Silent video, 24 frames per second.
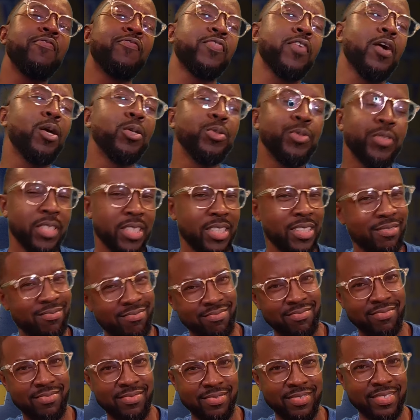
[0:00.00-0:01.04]
frozen.
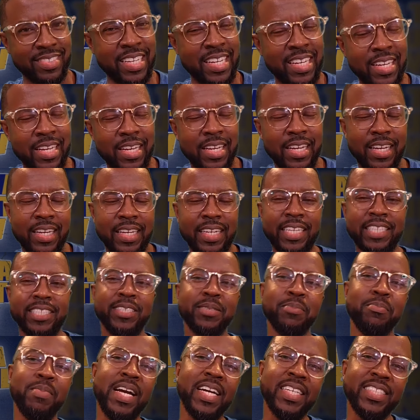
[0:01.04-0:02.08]
It is
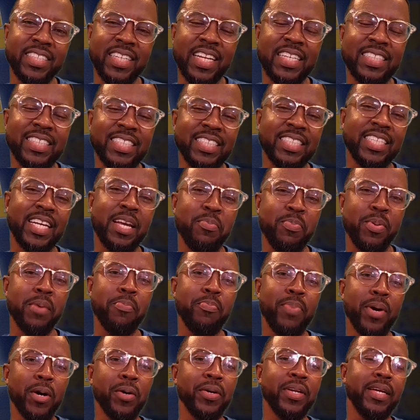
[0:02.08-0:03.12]
your man, Jelani JB
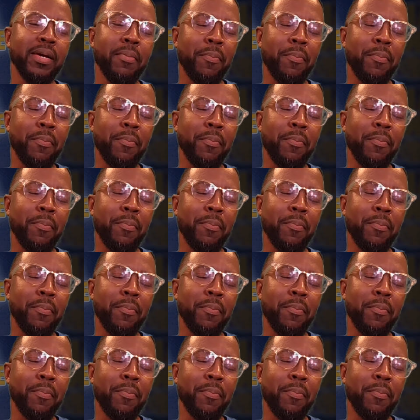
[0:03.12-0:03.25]
Bodie.